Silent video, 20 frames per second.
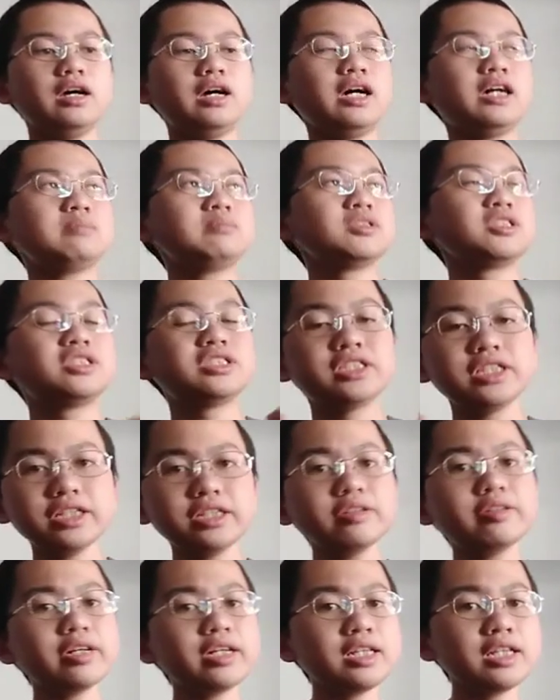I'm
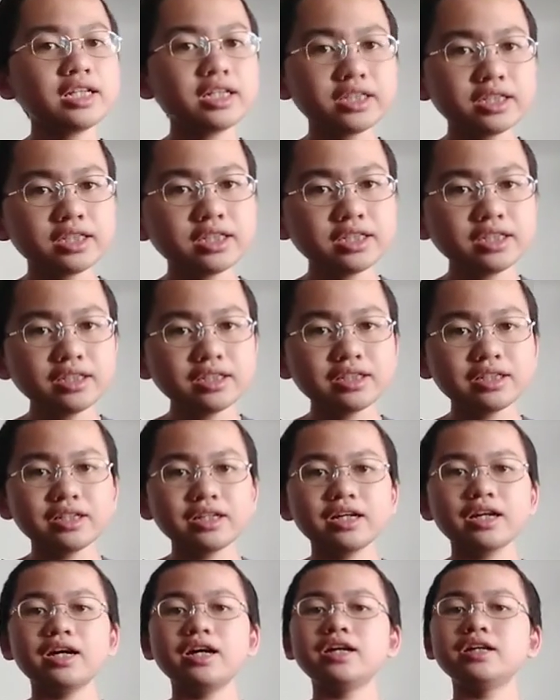still a learner
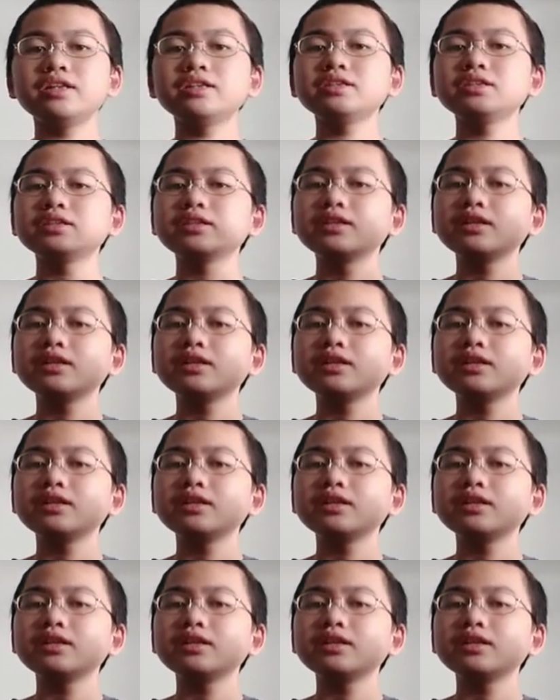and